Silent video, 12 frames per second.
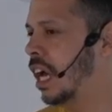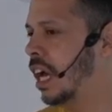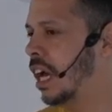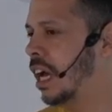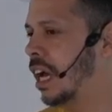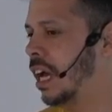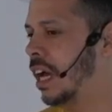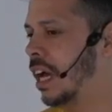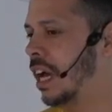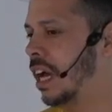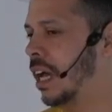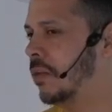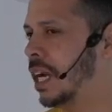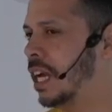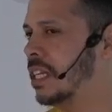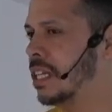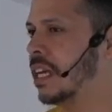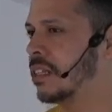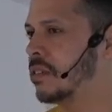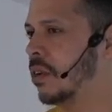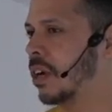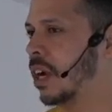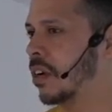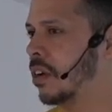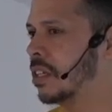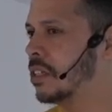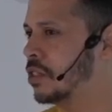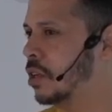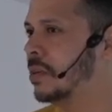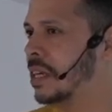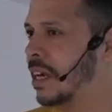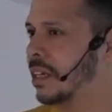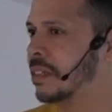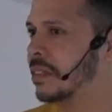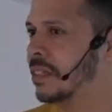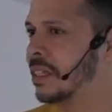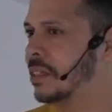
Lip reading: And when I did that talk, I got the job in Ireland.